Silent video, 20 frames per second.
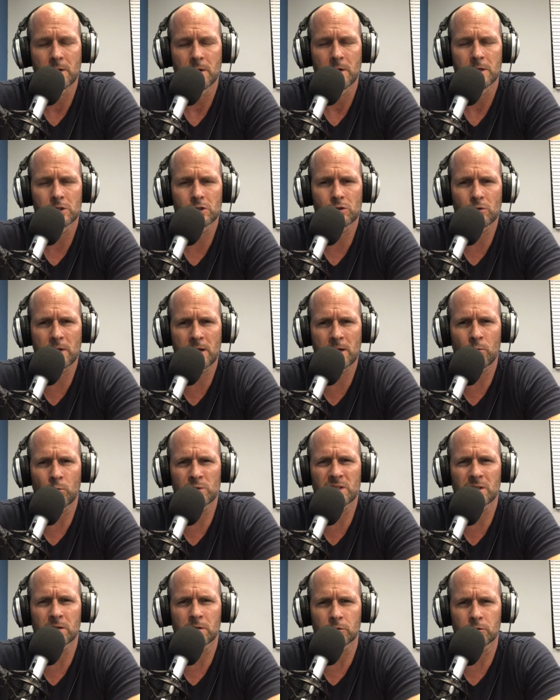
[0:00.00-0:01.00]
So then it
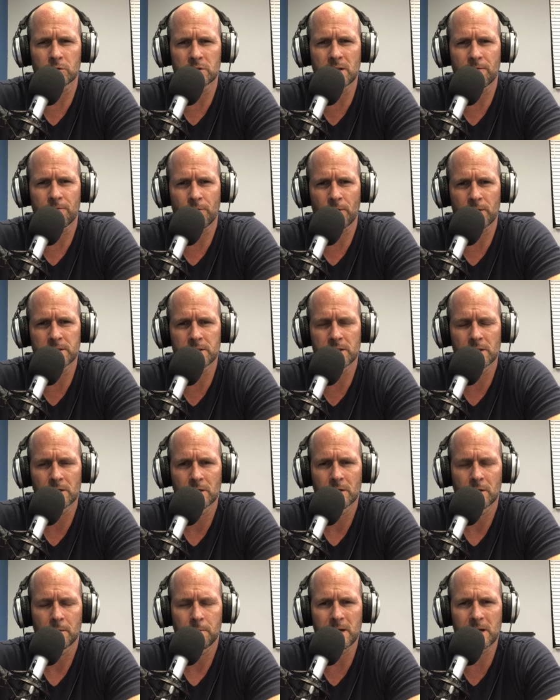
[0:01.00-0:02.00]
was a little different
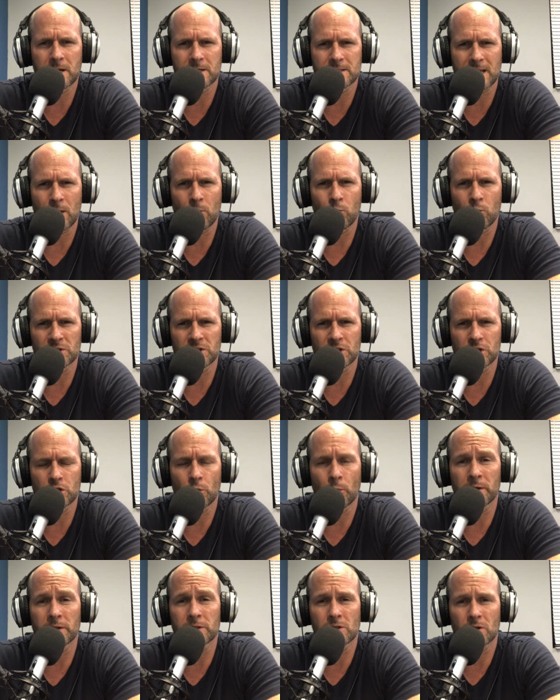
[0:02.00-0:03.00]
because I wasn't
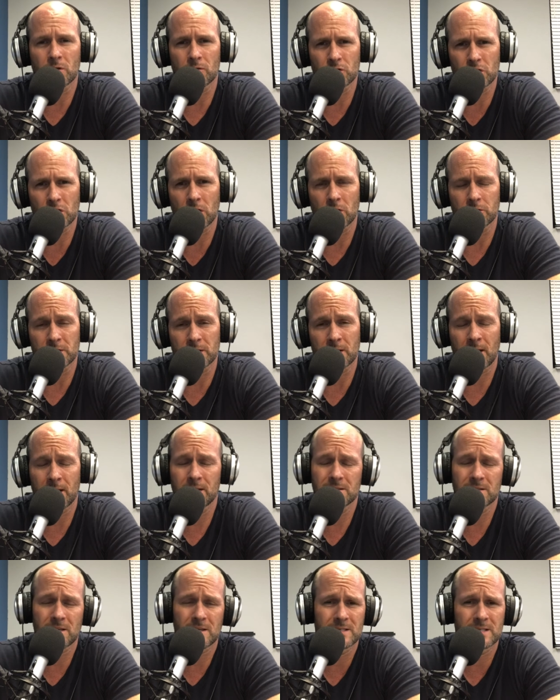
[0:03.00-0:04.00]
doing service calls at night,
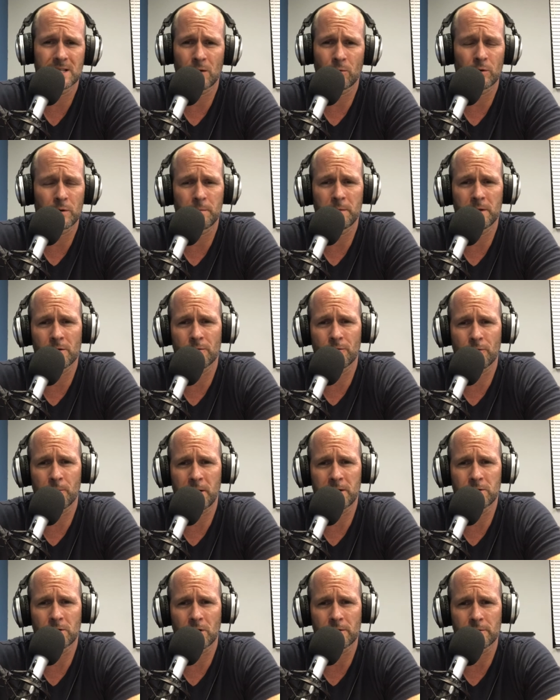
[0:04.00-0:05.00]
because I said I want to be there for
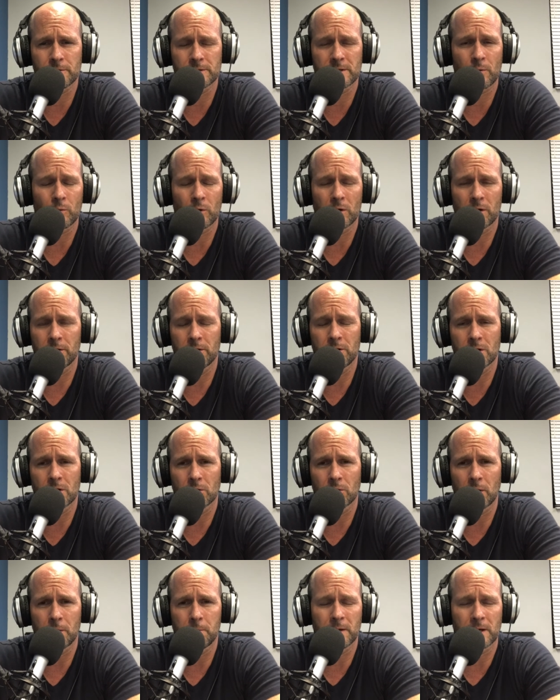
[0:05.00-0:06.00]
my daughters. I wanted to,
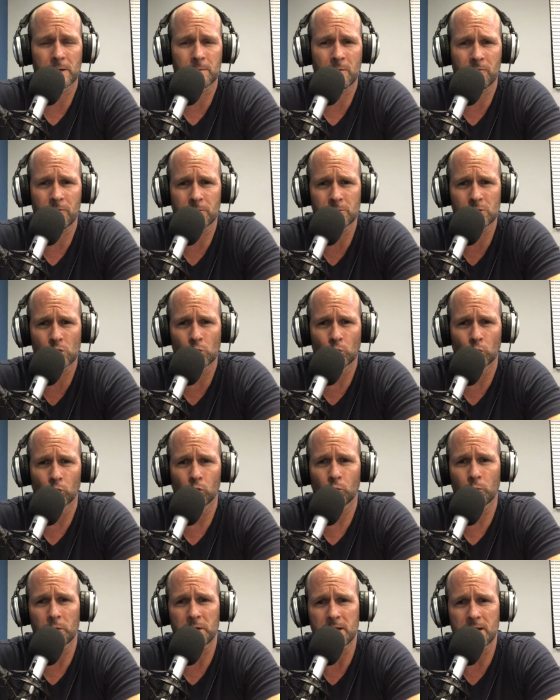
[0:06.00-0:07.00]
I'd pick them up from
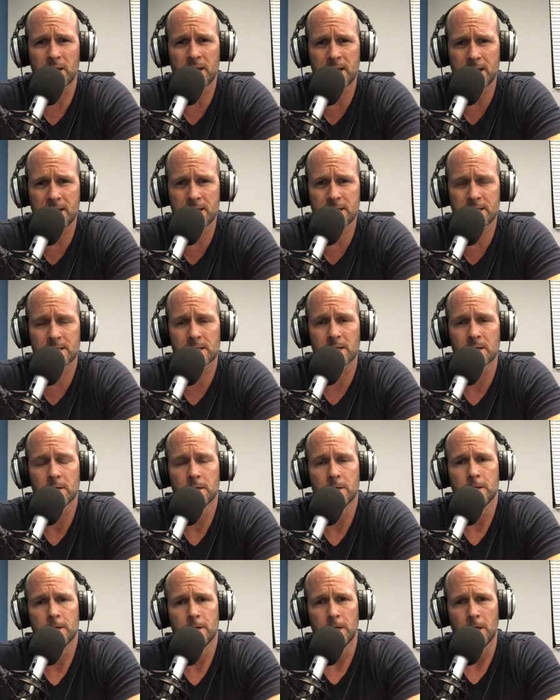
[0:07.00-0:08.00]
school. We'd eat.
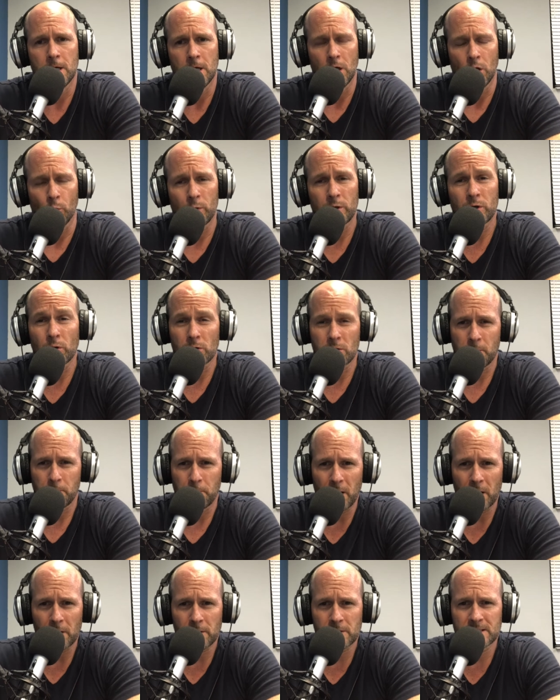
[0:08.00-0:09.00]
We'd go to the
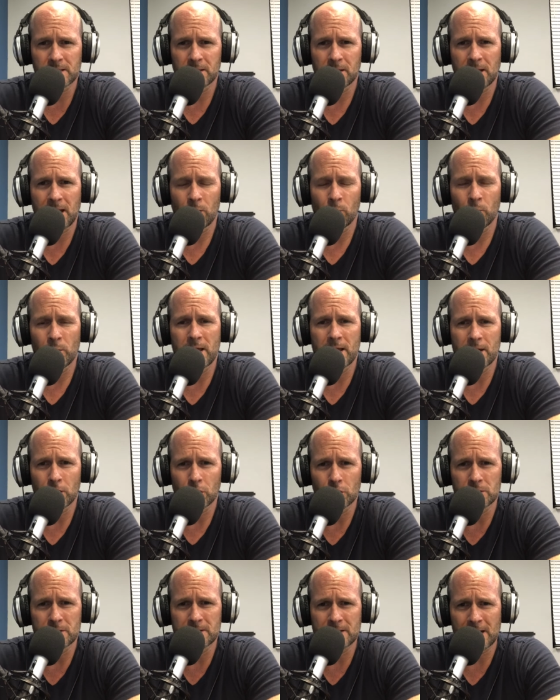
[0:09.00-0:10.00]
parks a lot. We had a
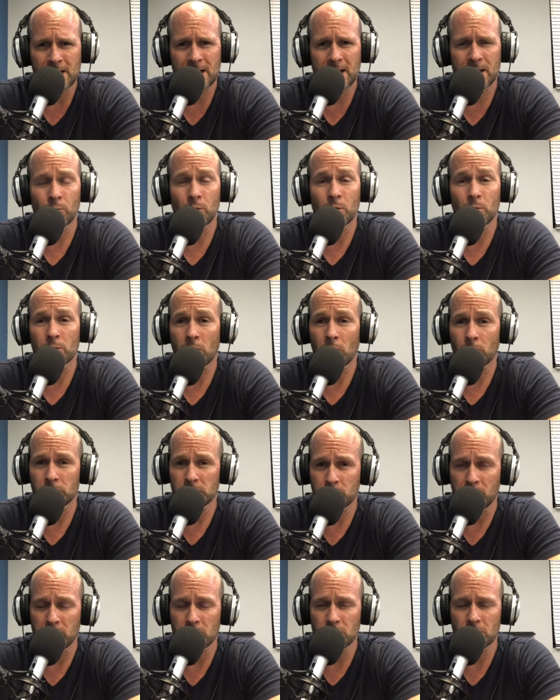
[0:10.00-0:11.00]
good time. We would
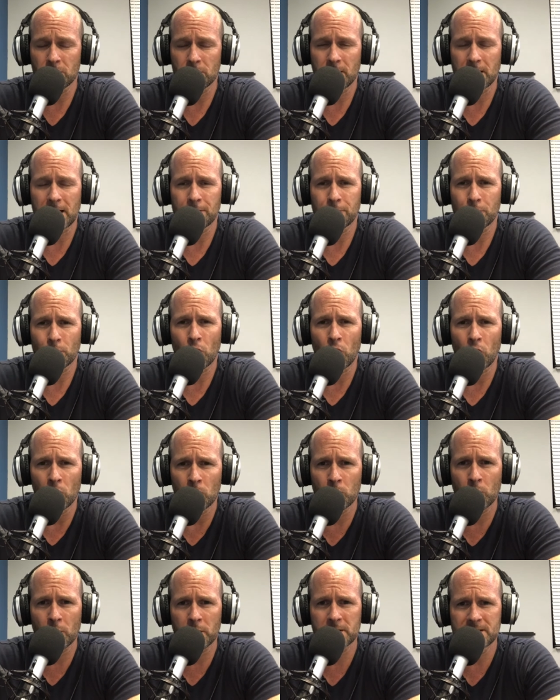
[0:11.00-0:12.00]
always make sure they got their
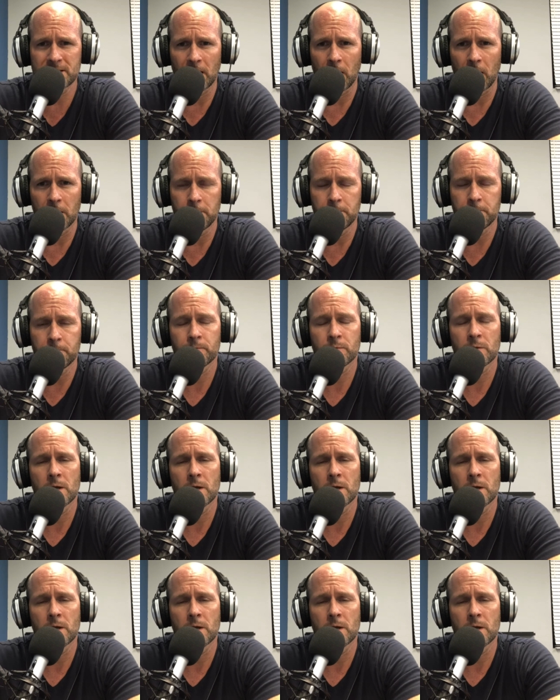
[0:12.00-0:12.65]
homework done.